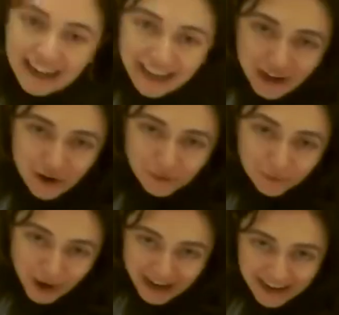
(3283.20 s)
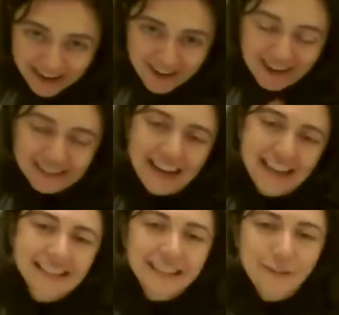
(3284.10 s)
out our writing
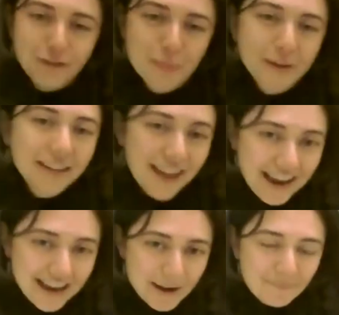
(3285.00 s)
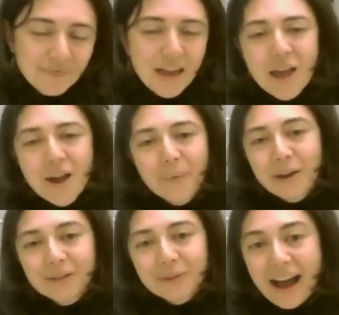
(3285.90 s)
contest if you would like. We
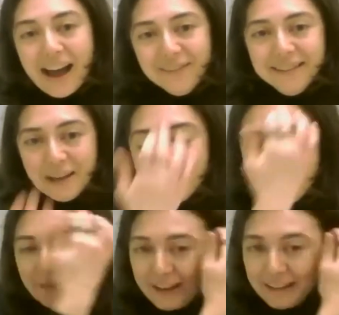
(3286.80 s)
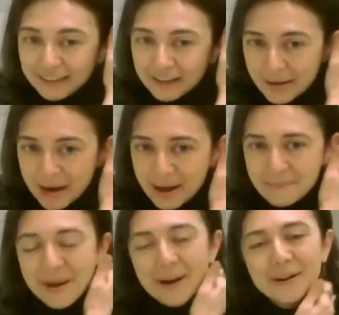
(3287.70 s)
also have some events coming up.
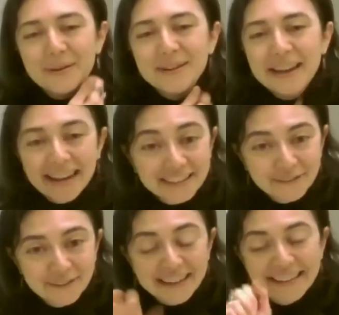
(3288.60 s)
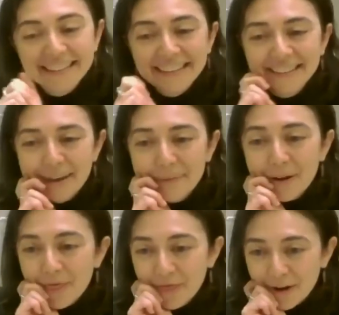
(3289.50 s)
Our next event is
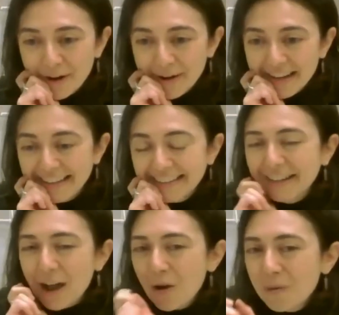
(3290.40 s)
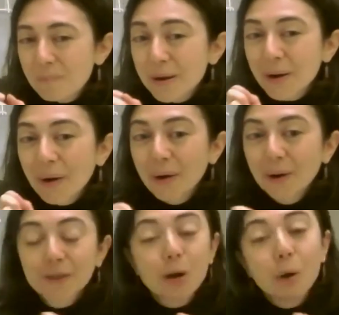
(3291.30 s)
December 3rd. It is an open
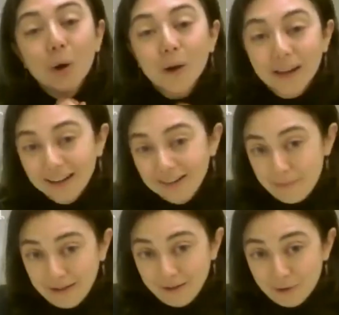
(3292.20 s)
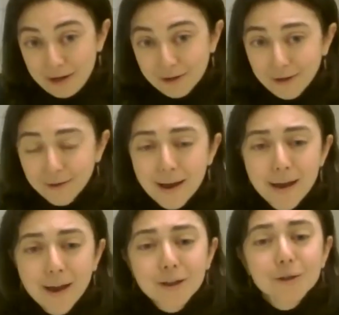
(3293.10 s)
hearth cooking demonstration.
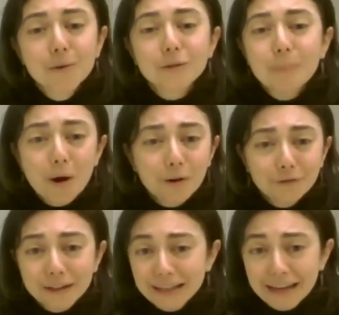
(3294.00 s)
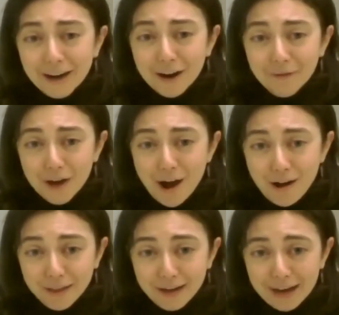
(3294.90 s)
So it's perfect to kick off the
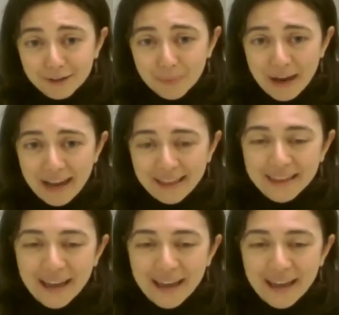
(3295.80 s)
holidays with.